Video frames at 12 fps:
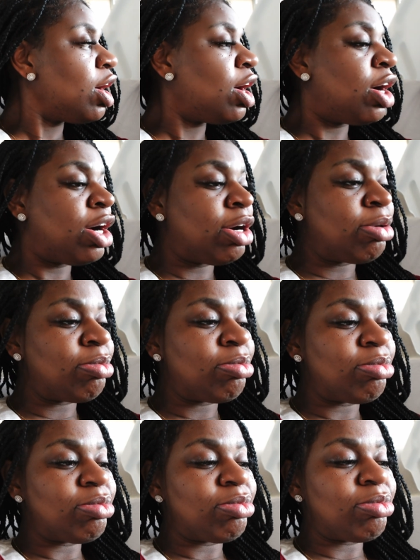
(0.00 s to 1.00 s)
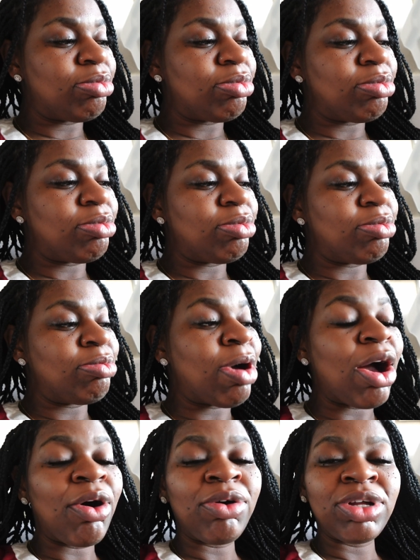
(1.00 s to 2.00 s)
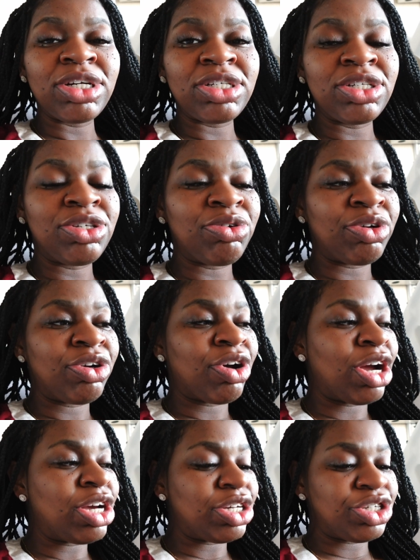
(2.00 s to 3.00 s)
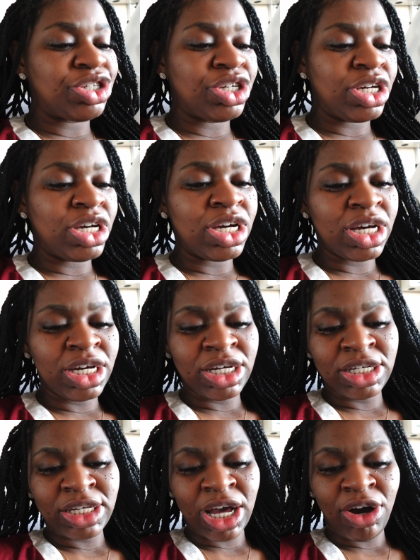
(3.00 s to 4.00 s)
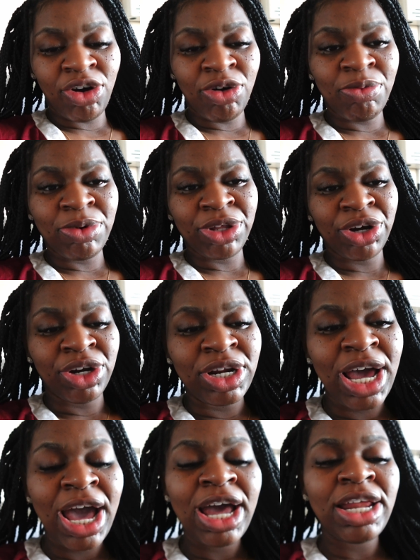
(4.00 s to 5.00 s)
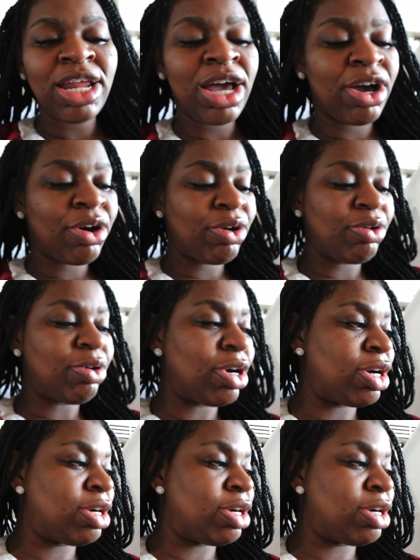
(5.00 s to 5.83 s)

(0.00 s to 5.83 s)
Um, my oldest is doing great. She is at home with her dad now.